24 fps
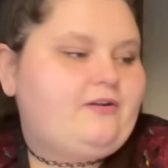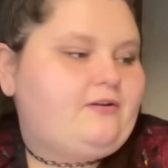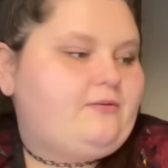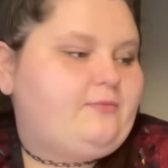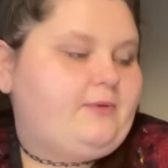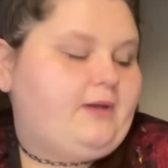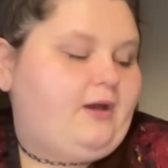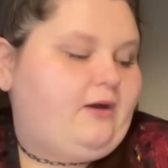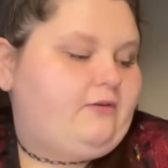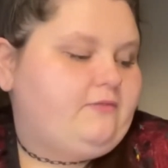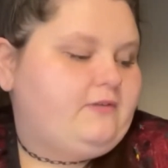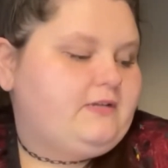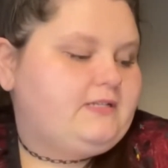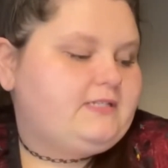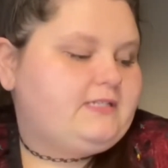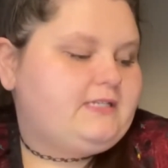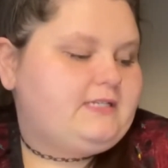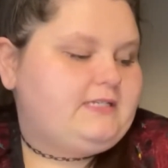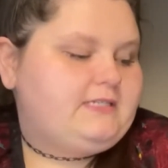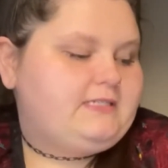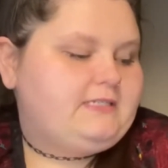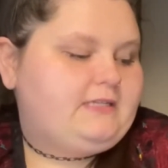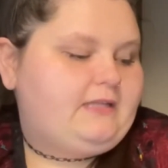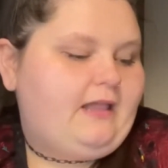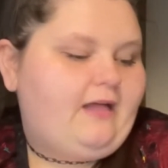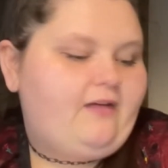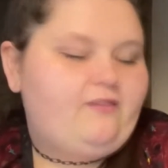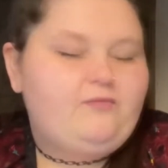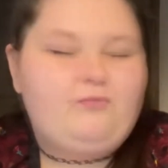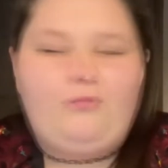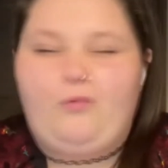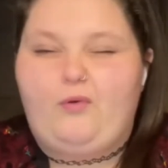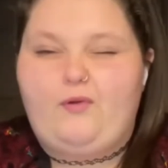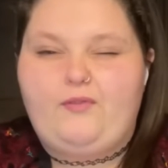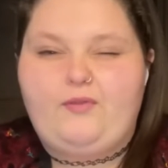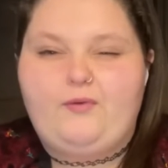Yeah. We obviously still have
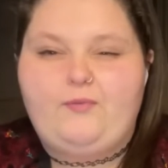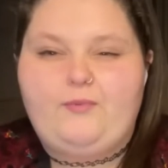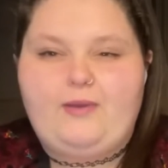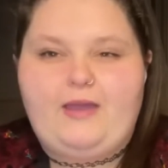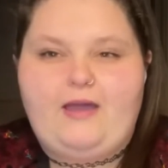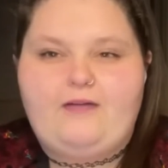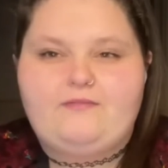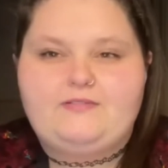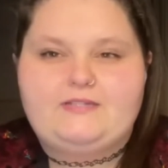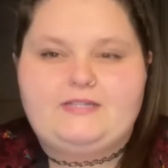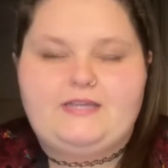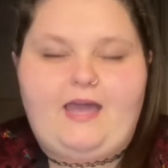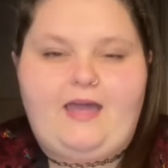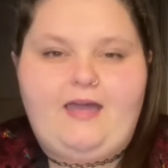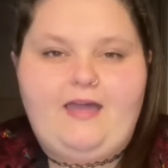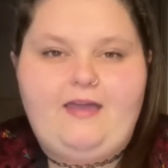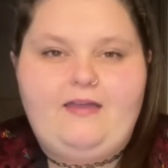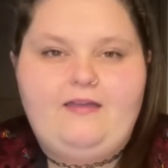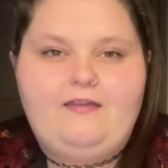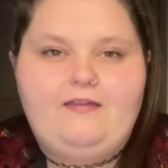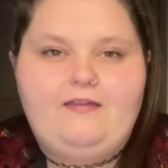more that we have to get.